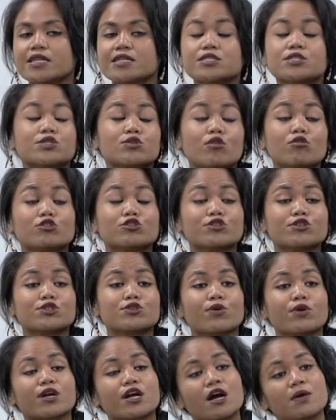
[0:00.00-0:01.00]
than soldiers
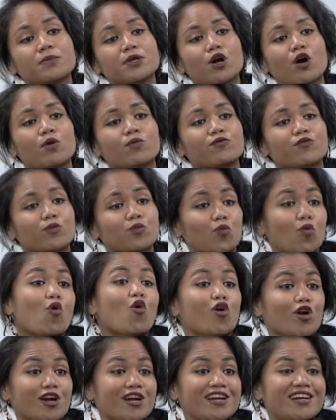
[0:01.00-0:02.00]
who are coming home from
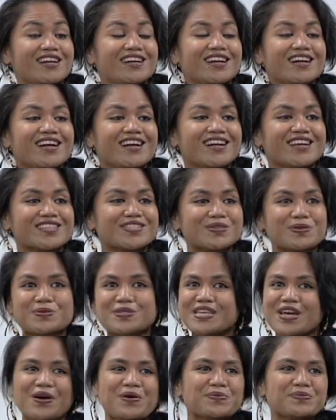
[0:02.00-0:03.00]
war. So
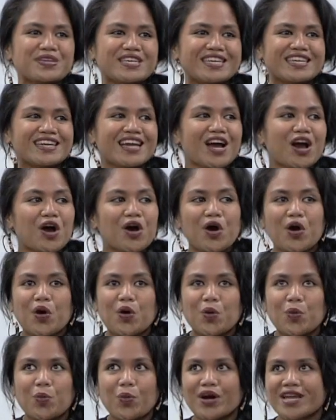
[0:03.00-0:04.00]
tell me,
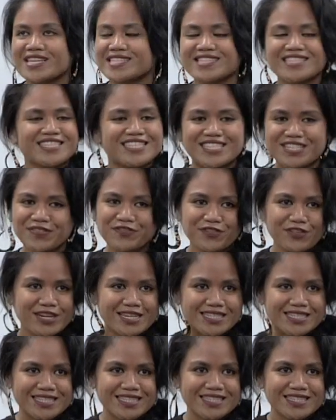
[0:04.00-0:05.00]
what is the
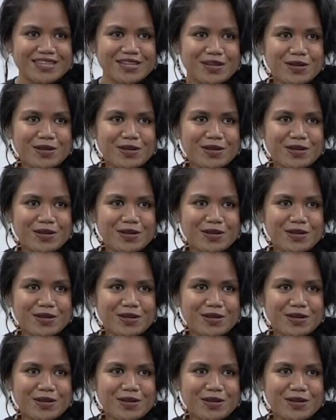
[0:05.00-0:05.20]
difference